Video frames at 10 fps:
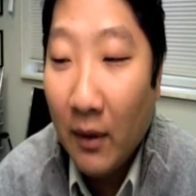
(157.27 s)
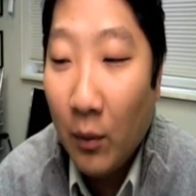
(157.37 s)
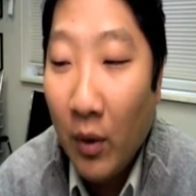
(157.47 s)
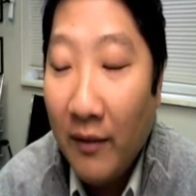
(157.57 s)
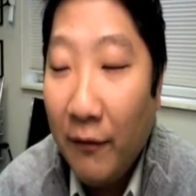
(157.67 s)

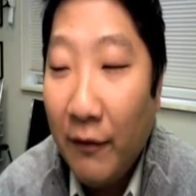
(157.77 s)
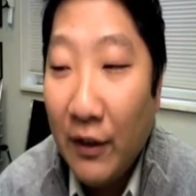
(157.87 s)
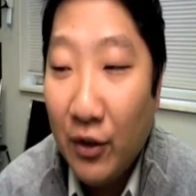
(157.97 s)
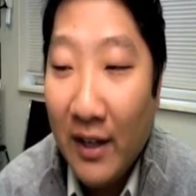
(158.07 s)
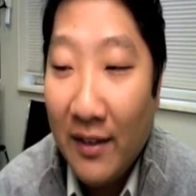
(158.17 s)
One
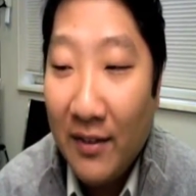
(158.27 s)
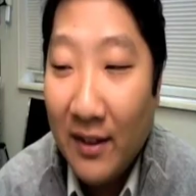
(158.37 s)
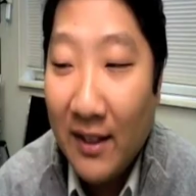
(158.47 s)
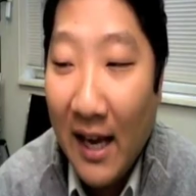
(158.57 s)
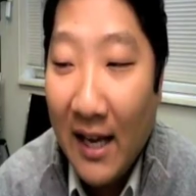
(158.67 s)
feature that
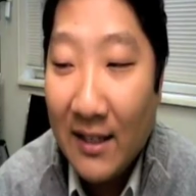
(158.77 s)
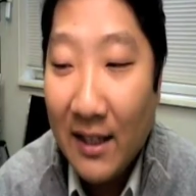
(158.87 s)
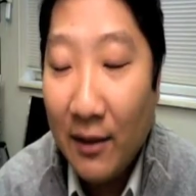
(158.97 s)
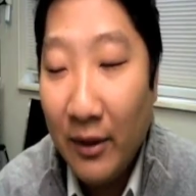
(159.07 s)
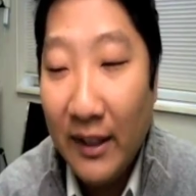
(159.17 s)
this has
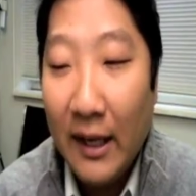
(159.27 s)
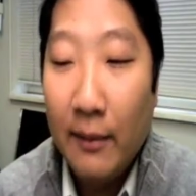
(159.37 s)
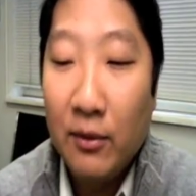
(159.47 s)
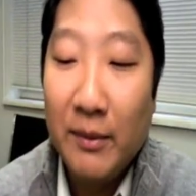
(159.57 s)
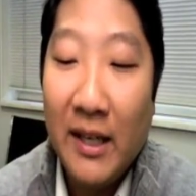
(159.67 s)
that really
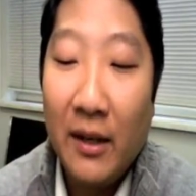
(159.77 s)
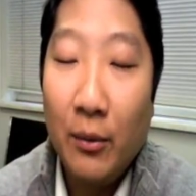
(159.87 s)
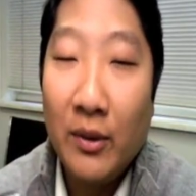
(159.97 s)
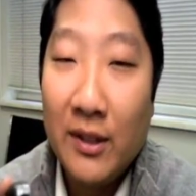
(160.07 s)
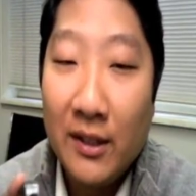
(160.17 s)
helped me
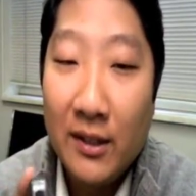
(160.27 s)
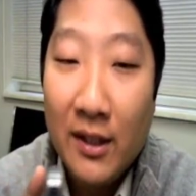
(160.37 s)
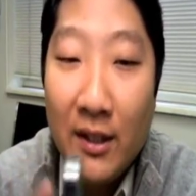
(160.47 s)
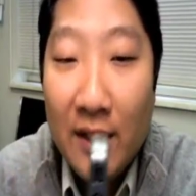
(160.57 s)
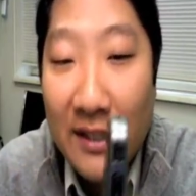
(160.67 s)
out was this
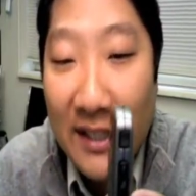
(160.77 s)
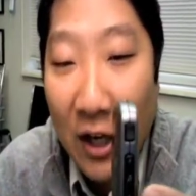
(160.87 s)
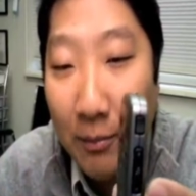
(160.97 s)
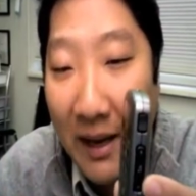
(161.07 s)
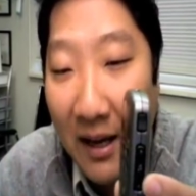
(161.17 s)

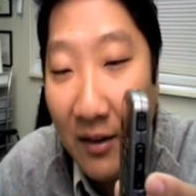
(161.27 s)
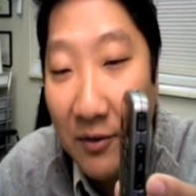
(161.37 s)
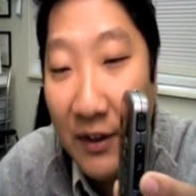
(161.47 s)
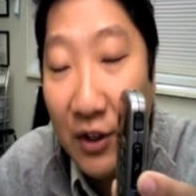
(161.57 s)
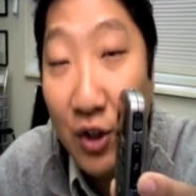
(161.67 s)
sound
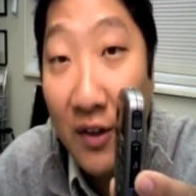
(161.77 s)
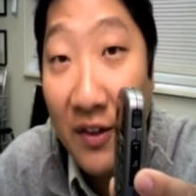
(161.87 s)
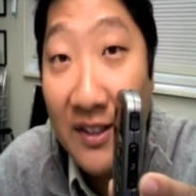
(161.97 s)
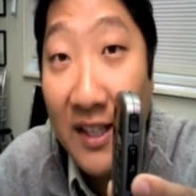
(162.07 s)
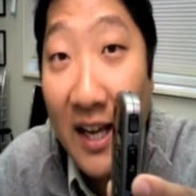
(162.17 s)
balance feature on
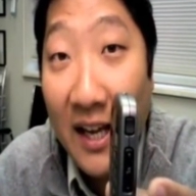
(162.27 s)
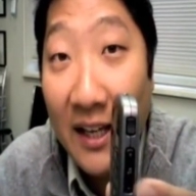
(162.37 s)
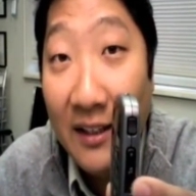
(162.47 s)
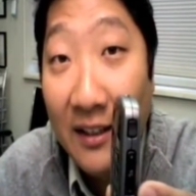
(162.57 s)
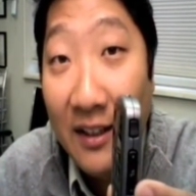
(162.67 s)
the
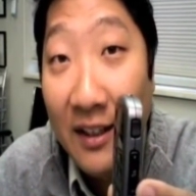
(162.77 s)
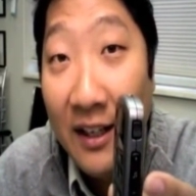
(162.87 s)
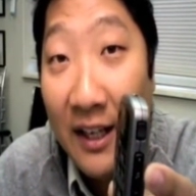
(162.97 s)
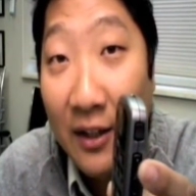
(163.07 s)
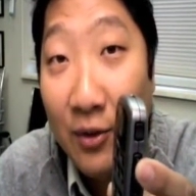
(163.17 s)
side.
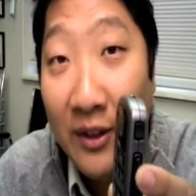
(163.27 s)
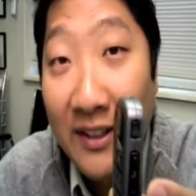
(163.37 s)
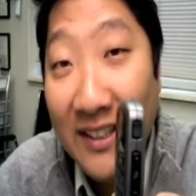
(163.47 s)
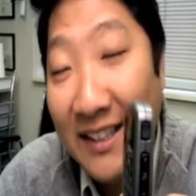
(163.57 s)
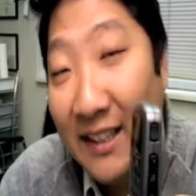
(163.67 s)
It
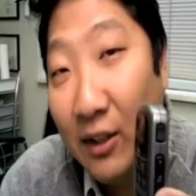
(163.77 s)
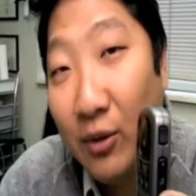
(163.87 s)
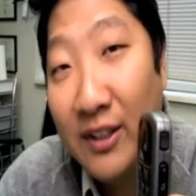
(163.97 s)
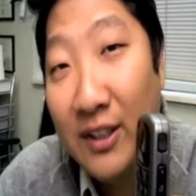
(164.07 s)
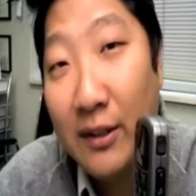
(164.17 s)
increases and
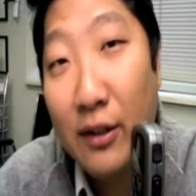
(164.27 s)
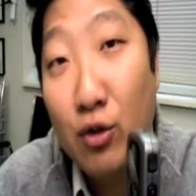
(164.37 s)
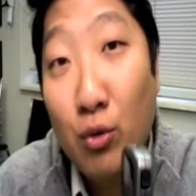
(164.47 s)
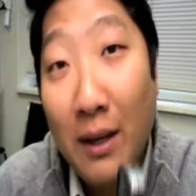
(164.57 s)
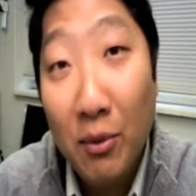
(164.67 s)
decreases the
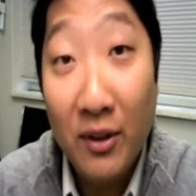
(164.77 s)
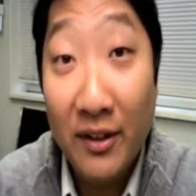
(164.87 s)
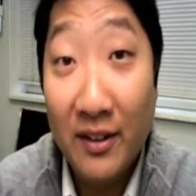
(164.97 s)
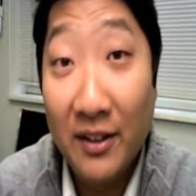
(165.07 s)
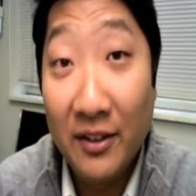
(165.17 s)
treble
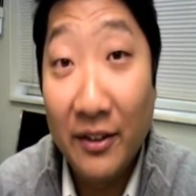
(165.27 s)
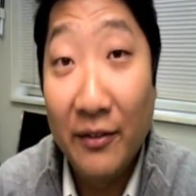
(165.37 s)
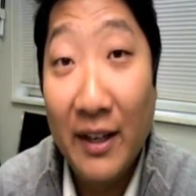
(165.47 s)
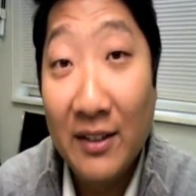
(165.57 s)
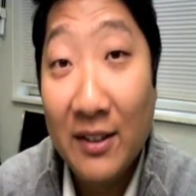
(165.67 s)
in the hearing
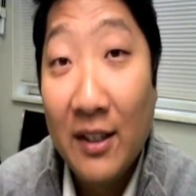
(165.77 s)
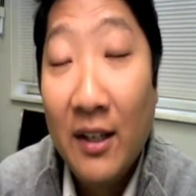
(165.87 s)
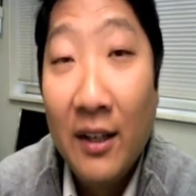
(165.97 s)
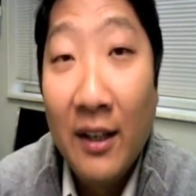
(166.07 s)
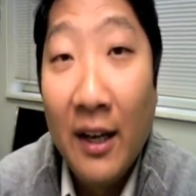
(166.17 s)
device.
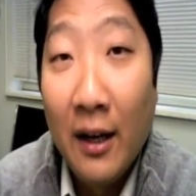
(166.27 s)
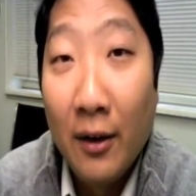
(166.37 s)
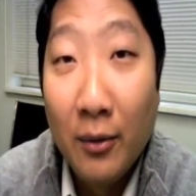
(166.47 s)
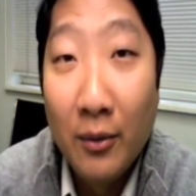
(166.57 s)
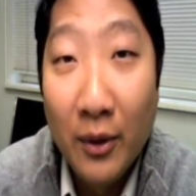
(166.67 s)

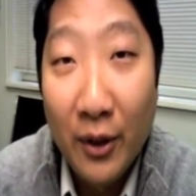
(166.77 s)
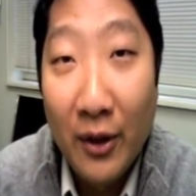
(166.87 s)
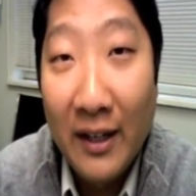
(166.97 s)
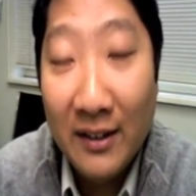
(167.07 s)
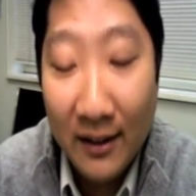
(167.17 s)
Now, you're
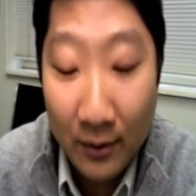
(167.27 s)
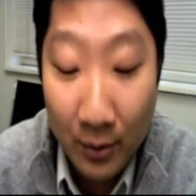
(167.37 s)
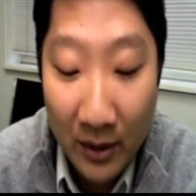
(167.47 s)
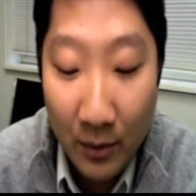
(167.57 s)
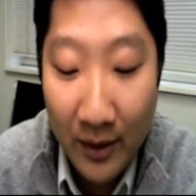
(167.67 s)
asking,
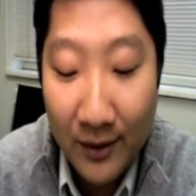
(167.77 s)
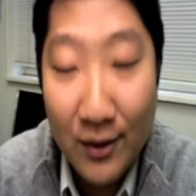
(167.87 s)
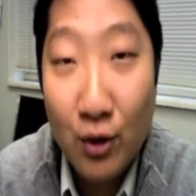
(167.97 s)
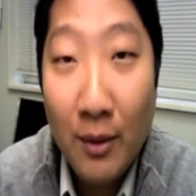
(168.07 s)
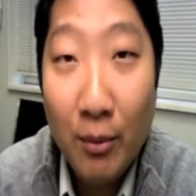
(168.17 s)
well, what does
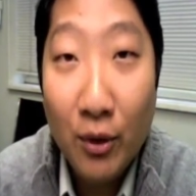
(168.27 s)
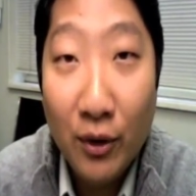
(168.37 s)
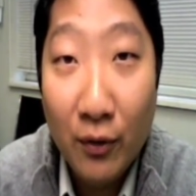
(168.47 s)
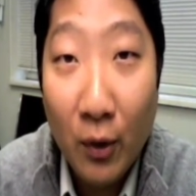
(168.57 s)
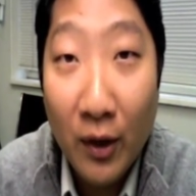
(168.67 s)
the treble
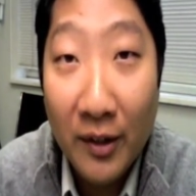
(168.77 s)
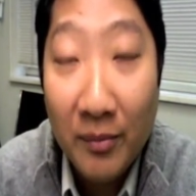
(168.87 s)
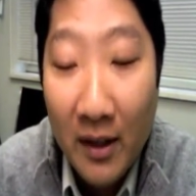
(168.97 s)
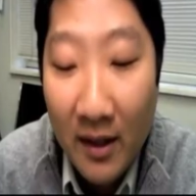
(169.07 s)
do for you?